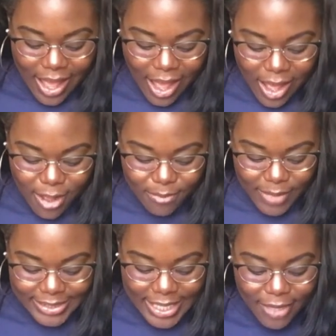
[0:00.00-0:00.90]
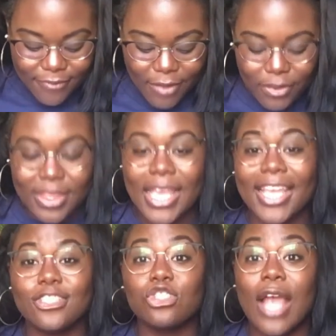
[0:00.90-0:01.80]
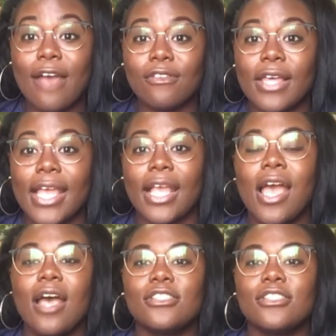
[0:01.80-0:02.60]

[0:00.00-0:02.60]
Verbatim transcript: Um, my second favorite thing is traveling.